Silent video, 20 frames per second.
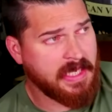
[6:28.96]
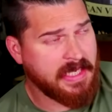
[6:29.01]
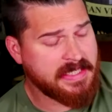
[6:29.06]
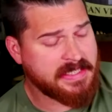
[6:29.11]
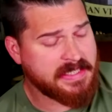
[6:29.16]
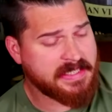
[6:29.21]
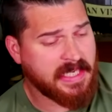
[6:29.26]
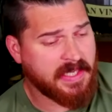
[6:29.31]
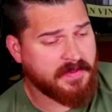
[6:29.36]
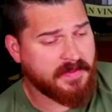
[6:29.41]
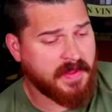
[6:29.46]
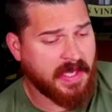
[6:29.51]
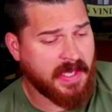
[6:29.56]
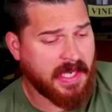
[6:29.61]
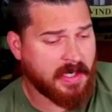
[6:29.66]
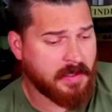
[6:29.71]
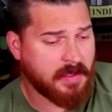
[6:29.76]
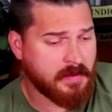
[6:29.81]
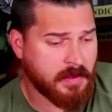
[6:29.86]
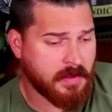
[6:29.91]
he said
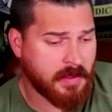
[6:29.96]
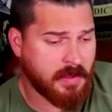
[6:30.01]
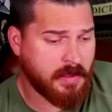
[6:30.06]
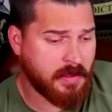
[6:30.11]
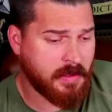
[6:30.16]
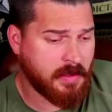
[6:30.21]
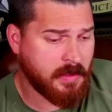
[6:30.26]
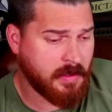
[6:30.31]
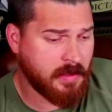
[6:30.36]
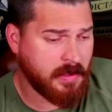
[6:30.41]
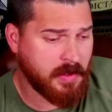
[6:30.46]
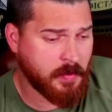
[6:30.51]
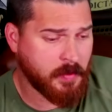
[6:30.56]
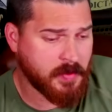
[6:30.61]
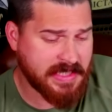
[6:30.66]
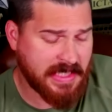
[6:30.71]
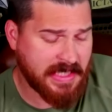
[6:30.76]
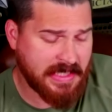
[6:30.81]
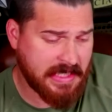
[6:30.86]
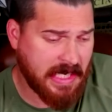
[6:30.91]
that it
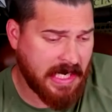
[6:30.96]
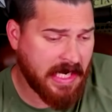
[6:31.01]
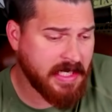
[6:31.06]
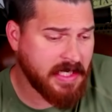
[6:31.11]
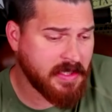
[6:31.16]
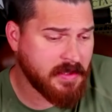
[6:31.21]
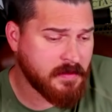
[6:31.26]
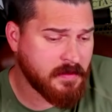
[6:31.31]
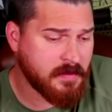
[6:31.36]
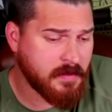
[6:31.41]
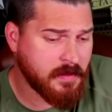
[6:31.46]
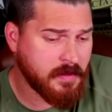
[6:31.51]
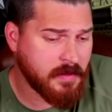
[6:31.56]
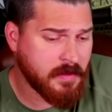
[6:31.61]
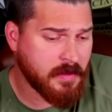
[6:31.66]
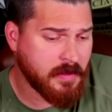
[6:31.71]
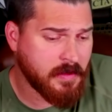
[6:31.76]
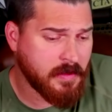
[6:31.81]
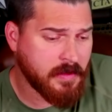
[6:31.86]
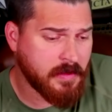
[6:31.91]
was at night
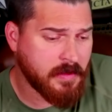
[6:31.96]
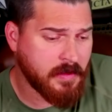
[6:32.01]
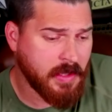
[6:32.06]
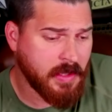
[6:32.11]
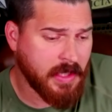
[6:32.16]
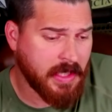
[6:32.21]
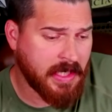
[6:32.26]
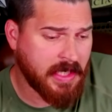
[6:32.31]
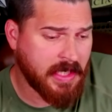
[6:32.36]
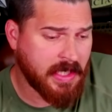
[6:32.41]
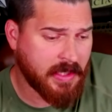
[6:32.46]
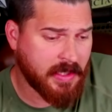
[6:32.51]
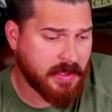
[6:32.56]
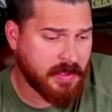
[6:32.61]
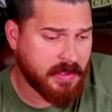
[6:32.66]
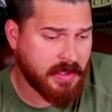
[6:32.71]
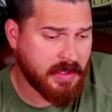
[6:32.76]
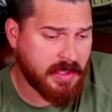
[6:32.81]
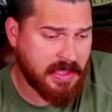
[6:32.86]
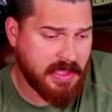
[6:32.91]

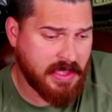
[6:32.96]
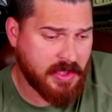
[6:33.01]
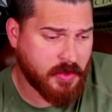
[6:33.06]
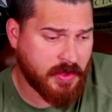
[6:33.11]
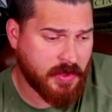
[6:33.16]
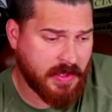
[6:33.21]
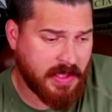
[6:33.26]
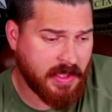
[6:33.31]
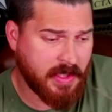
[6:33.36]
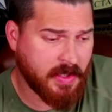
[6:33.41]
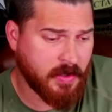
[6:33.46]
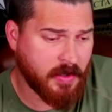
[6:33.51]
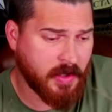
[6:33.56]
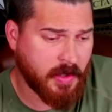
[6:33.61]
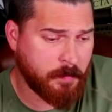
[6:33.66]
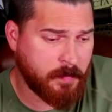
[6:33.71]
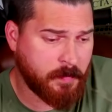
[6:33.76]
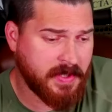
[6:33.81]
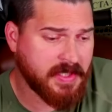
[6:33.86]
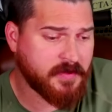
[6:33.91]
and he could hear
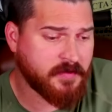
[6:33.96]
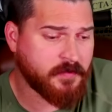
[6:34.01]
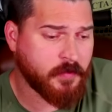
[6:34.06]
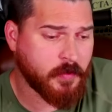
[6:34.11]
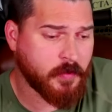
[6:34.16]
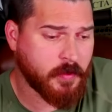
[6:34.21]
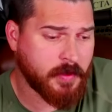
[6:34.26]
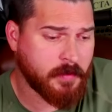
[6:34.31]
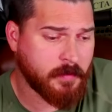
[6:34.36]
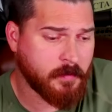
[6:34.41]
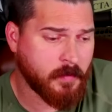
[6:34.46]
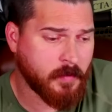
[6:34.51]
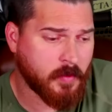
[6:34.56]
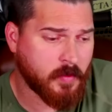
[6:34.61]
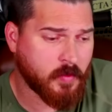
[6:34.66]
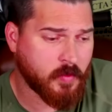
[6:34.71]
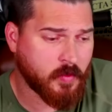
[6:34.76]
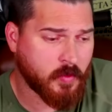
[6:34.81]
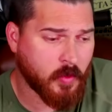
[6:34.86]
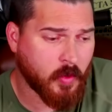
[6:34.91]
a Bigfoot
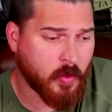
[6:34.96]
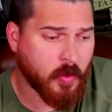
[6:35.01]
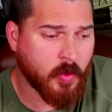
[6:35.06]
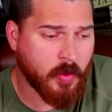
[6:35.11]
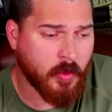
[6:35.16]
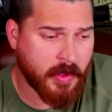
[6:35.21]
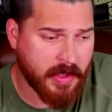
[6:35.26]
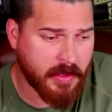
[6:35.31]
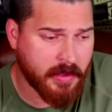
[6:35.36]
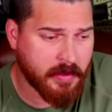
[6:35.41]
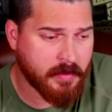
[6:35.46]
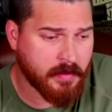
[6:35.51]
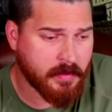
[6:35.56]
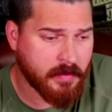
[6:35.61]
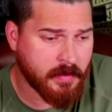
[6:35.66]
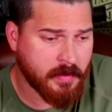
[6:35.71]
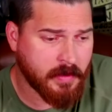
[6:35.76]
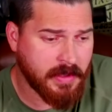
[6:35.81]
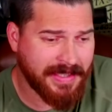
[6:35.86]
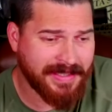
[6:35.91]
roaring
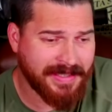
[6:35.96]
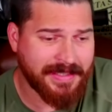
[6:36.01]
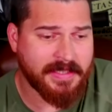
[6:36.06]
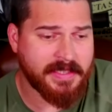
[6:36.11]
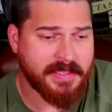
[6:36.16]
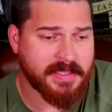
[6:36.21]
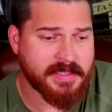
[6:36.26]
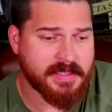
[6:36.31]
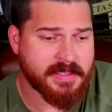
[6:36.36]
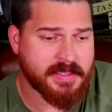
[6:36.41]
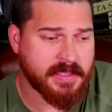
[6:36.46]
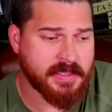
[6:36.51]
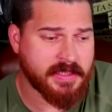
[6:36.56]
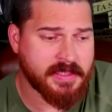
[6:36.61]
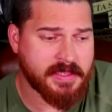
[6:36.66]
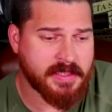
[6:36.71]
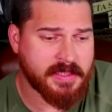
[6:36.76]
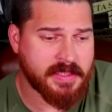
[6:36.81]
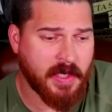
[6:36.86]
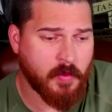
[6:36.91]
in the
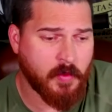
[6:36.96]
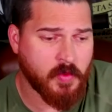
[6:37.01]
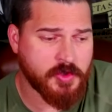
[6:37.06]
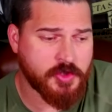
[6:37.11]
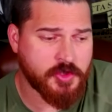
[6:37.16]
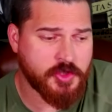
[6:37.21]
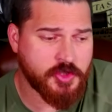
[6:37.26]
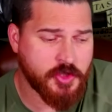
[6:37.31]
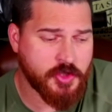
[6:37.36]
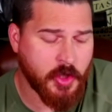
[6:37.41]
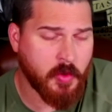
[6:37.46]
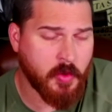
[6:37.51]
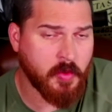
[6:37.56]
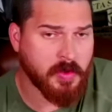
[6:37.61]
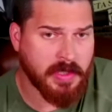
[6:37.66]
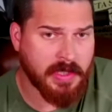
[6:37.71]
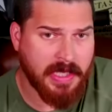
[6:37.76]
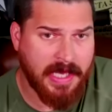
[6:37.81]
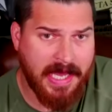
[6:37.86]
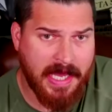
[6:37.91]
distance that was so
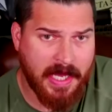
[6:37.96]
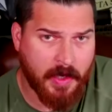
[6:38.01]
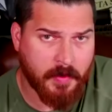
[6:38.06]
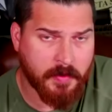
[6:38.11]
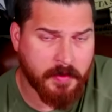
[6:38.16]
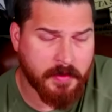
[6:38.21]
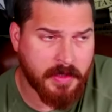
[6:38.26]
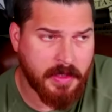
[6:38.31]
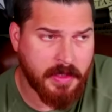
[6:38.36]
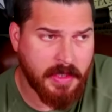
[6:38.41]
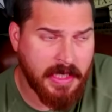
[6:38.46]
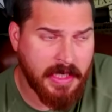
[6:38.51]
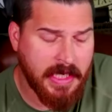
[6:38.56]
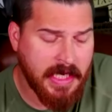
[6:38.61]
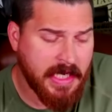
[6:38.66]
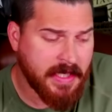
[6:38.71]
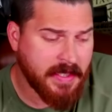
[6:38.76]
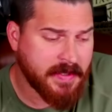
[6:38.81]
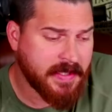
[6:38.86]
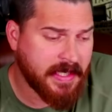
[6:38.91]
loud
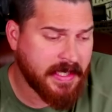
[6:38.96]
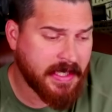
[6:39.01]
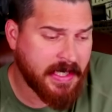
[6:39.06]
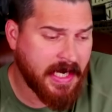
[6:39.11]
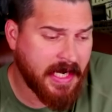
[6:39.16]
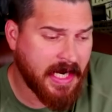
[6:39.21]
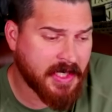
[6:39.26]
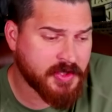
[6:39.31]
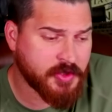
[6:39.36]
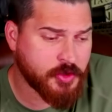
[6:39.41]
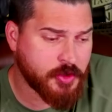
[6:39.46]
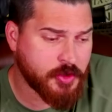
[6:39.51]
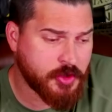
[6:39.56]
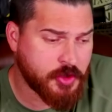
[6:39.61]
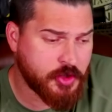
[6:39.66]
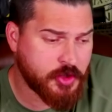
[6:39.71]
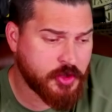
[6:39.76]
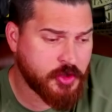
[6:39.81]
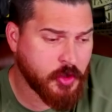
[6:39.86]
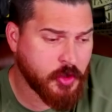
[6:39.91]
that it actually
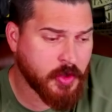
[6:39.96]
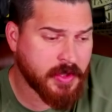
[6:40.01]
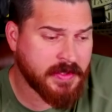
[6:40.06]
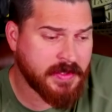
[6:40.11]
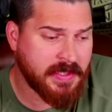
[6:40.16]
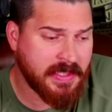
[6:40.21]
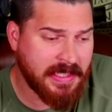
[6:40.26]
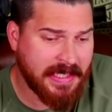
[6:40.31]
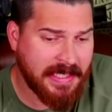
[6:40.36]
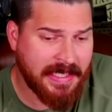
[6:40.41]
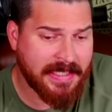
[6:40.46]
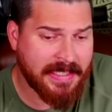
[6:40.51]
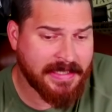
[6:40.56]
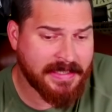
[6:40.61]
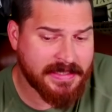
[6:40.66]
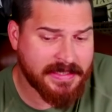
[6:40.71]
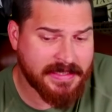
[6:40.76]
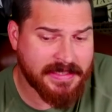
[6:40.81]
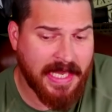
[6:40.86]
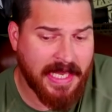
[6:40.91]
shook the
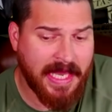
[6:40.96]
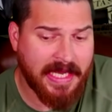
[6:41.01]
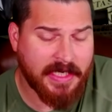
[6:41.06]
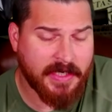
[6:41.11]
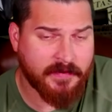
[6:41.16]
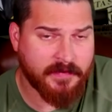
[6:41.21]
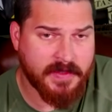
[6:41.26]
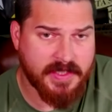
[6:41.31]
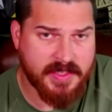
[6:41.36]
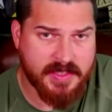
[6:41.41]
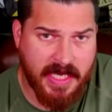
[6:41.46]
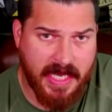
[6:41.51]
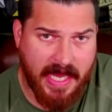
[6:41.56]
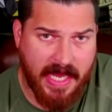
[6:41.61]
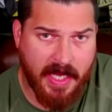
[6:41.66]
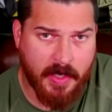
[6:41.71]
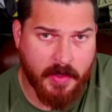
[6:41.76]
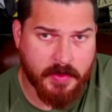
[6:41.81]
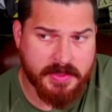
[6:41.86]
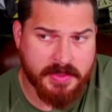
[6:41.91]
inside of his
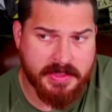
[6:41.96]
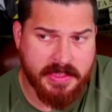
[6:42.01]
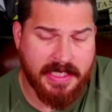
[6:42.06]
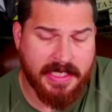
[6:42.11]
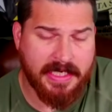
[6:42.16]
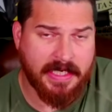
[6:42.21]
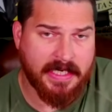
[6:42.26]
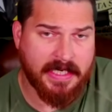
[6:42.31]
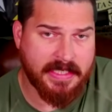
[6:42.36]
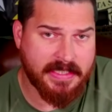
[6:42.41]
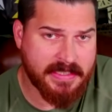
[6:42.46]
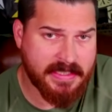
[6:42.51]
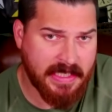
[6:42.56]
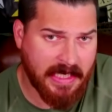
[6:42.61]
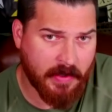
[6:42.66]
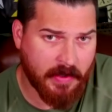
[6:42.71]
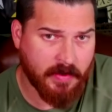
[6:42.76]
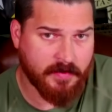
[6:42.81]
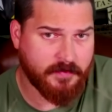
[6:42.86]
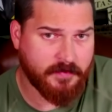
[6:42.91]
house and it
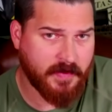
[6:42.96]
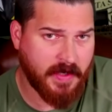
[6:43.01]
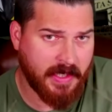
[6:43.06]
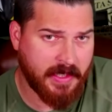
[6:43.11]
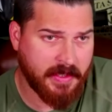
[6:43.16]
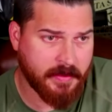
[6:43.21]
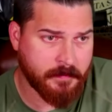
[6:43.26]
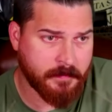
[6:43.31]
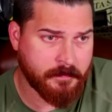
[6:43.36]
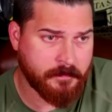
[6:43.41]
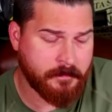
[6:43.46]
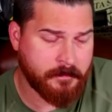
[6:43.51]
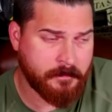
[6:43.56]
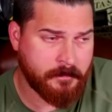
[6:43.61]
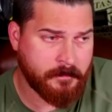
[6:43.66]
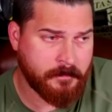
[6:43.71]
terrified him.